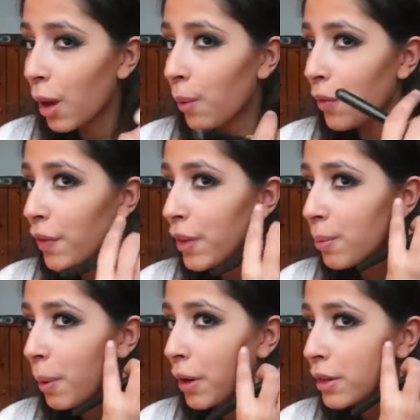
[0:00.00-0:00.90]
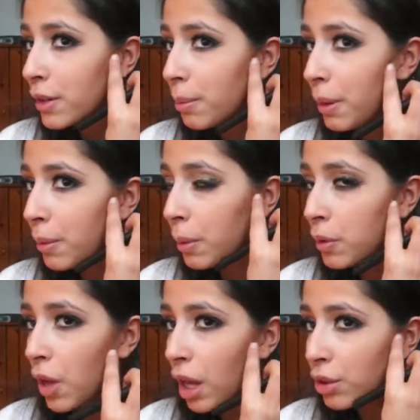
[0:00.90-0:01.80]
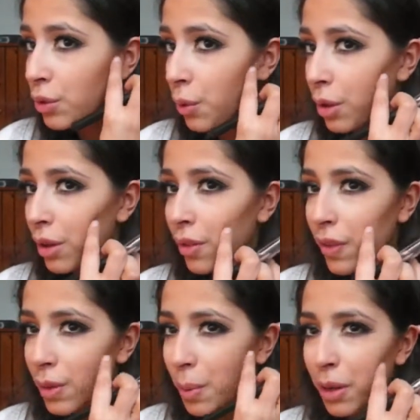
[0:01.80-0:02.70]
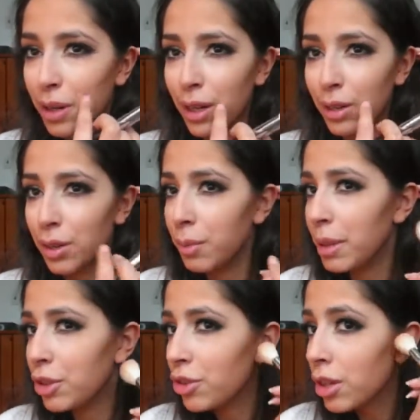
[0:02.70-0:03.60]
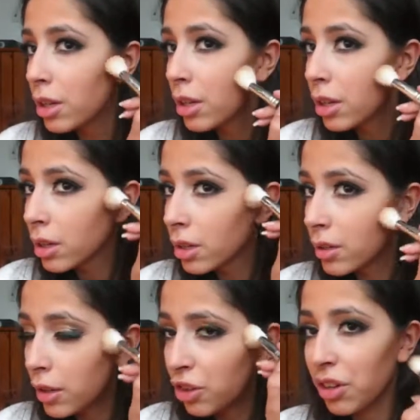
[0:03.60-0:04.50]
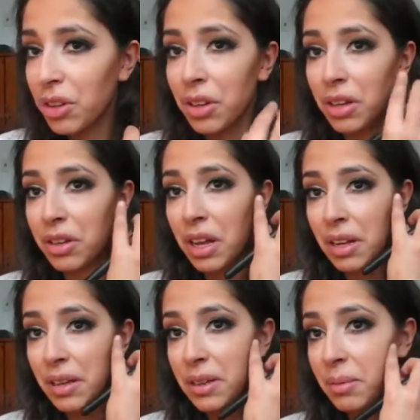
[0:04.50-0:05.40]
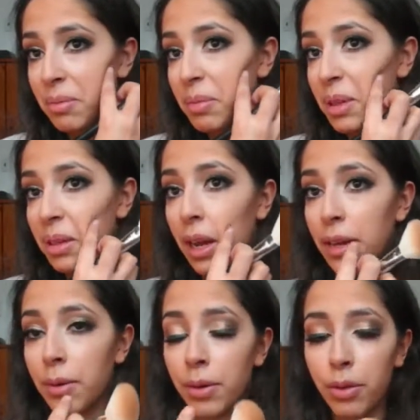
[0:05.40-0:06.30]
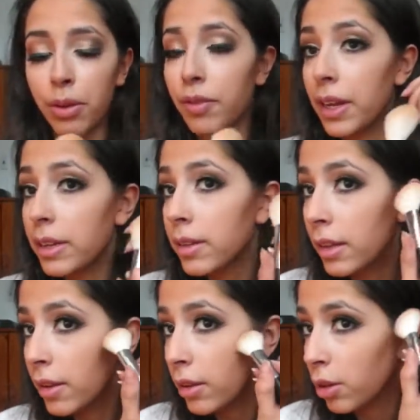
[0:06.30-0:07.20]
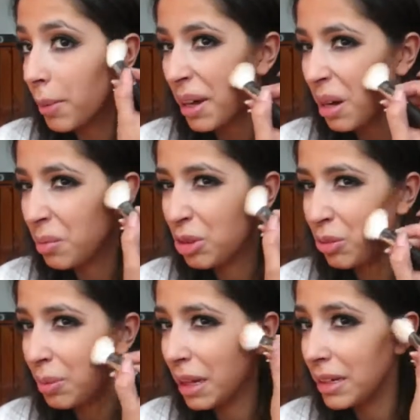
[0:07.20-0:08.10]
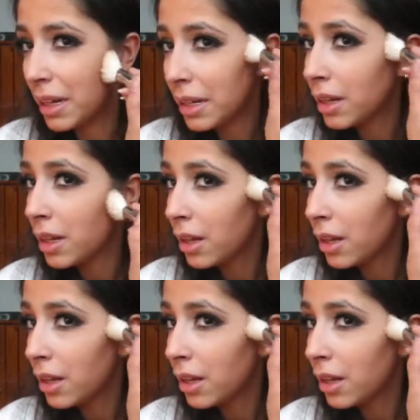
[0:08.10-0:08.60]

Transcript: I want this part to be the most contoured, this part not so much, because then you're going to look like you got like some weird line going through your face, no matter how much you blend it.